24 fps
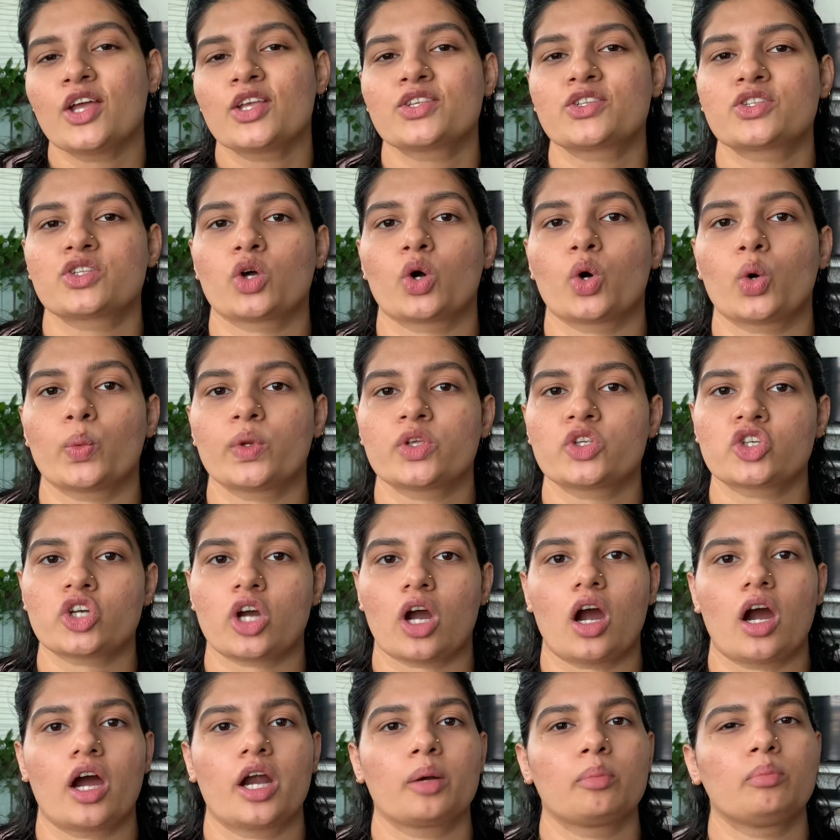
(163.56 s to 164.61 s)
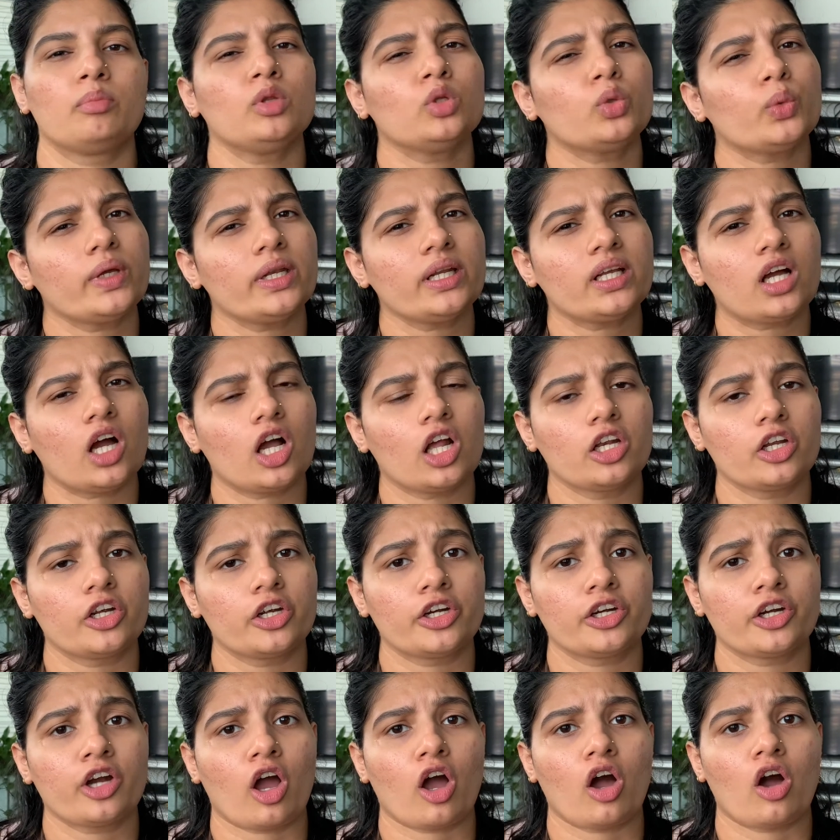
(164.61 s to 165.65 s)
so which are blue in
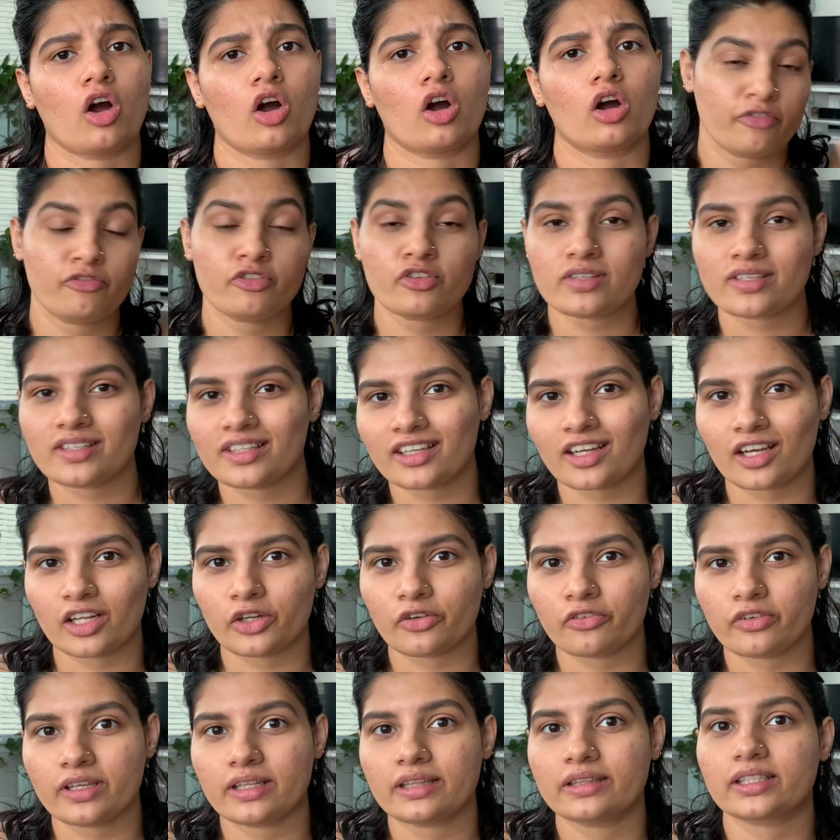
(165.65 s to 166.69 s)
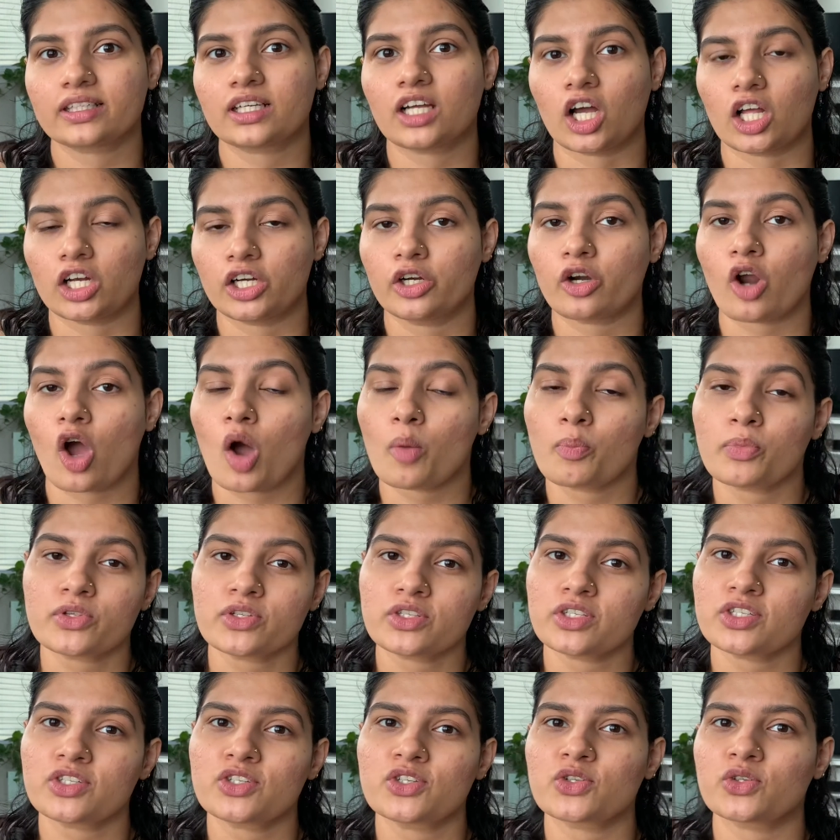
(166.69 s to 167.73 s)
color, or if you see the color wheel, the color
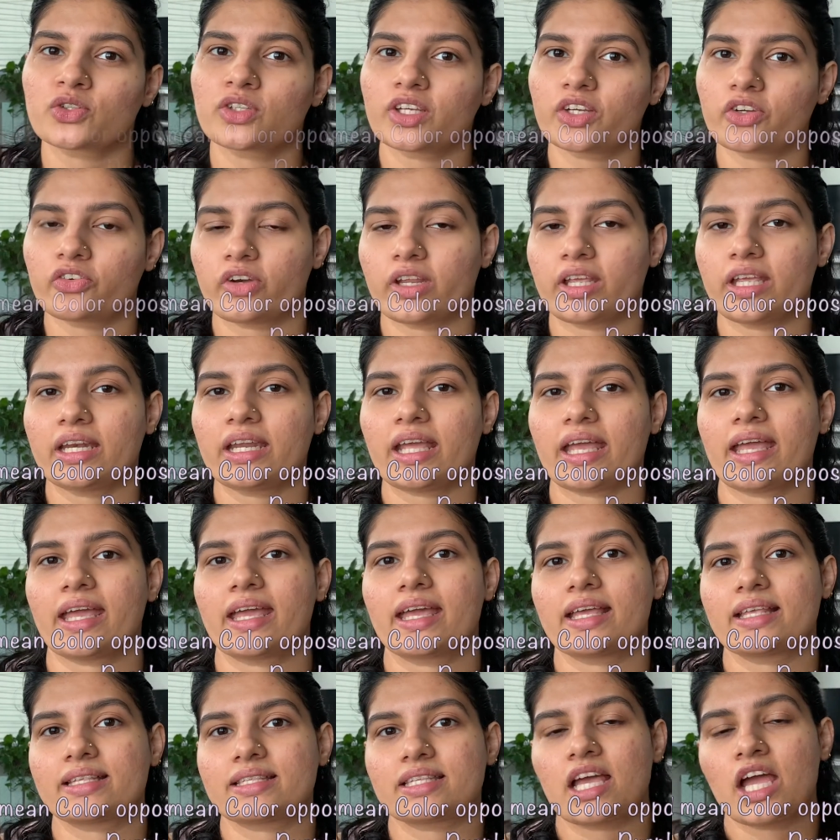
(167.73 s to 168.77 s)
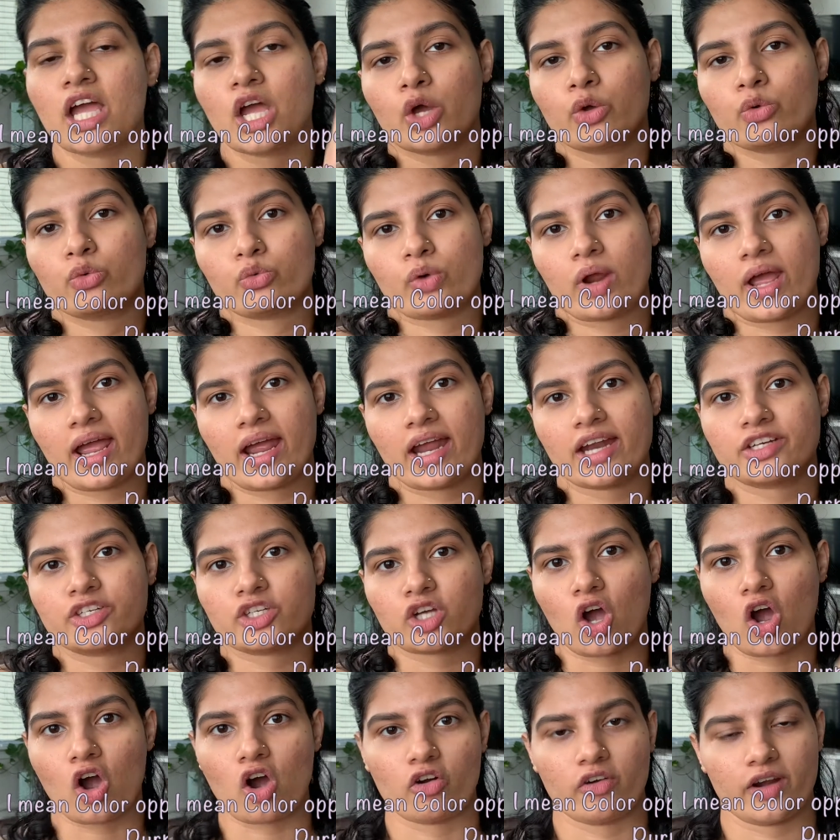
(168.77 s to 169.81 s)
opposite to the green is red,
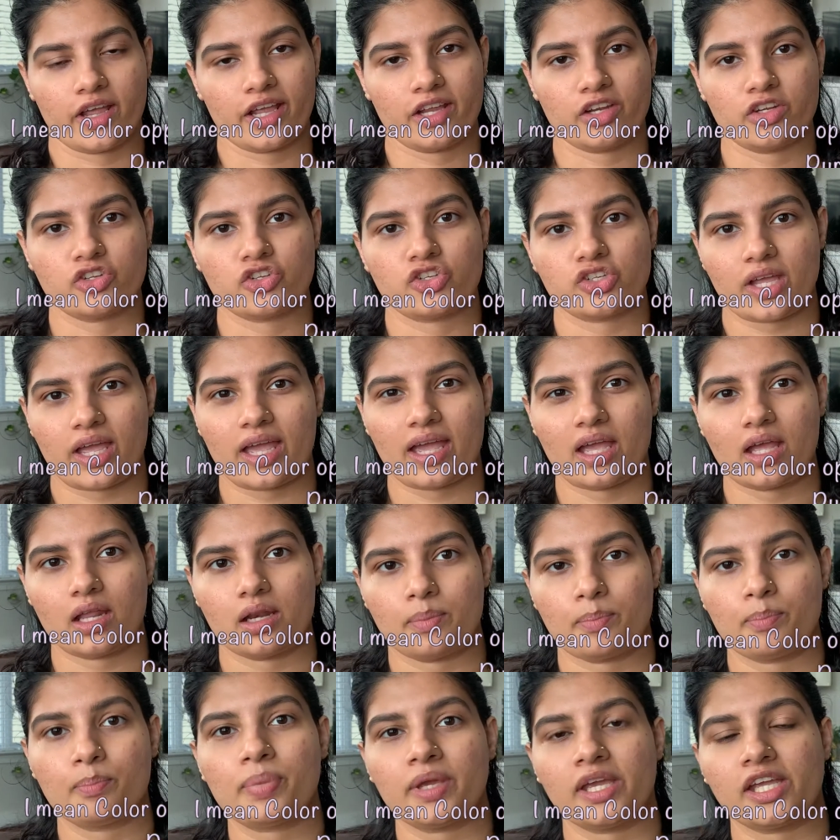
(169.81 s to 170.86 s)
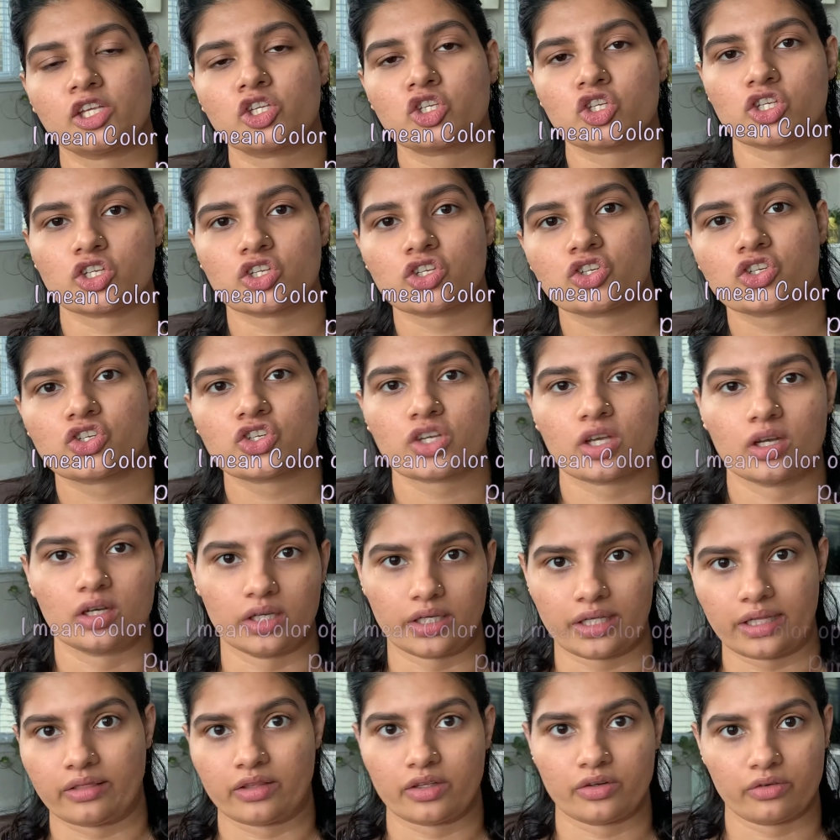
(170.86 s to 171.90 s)
orange, and peachish
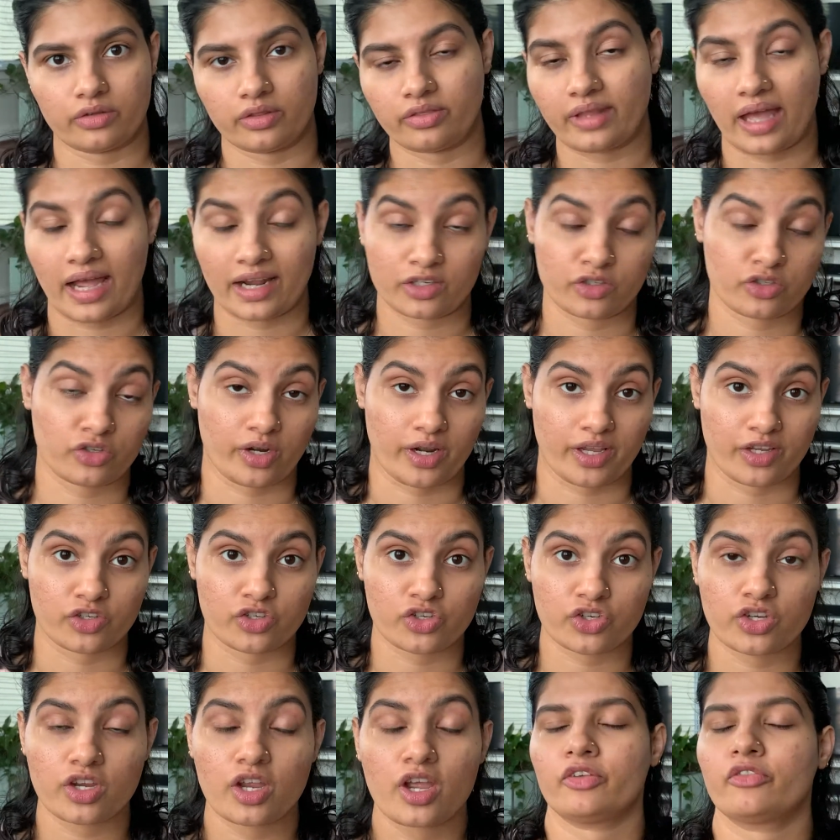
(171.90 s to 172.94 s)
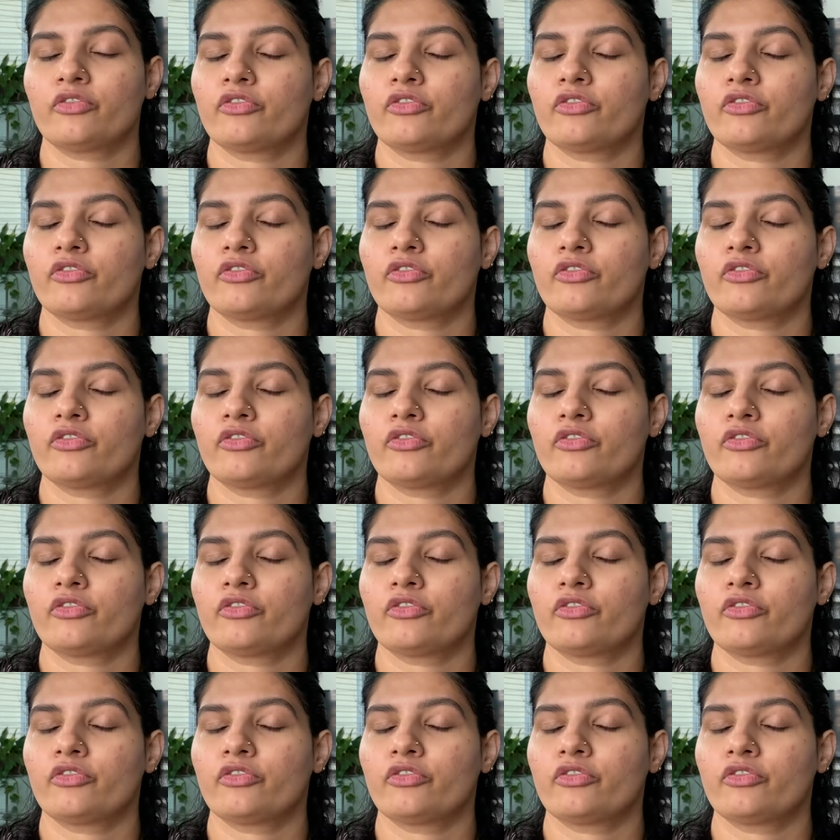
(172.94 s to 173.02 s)
in that range.